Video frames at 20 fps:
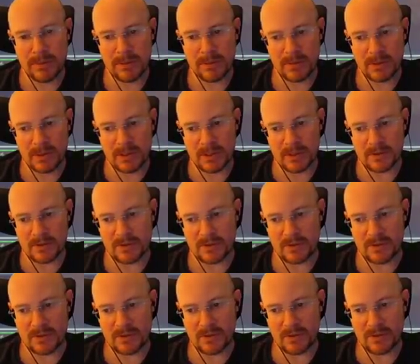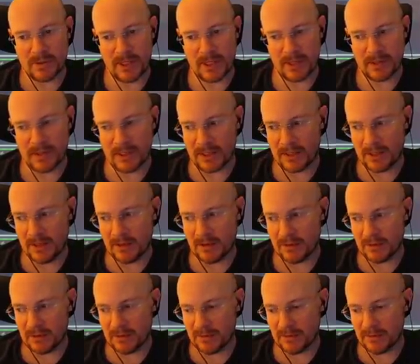Wish that store had like
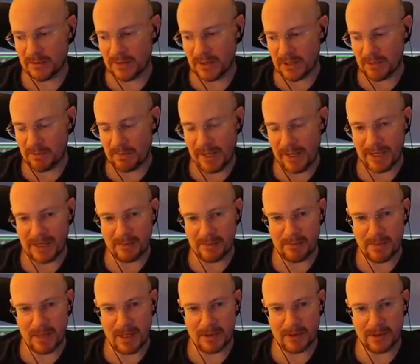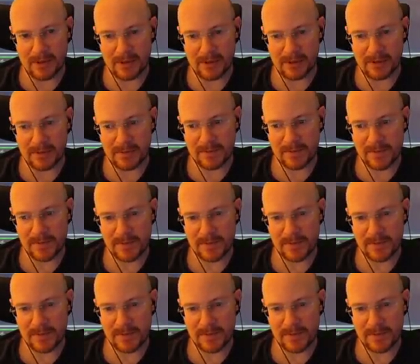either like backup battery or.